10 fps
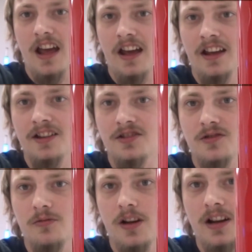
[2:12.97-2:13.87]

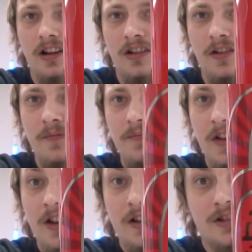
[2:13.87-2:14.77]
as well.
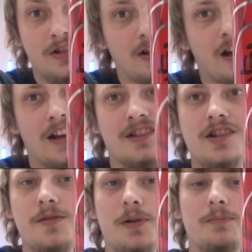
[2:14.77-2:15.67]
So yeah,
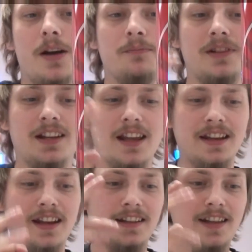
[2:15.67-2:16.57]
super pumped to
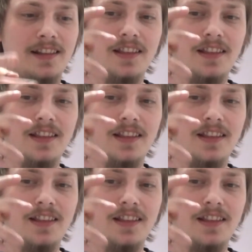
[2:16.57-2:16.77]
get into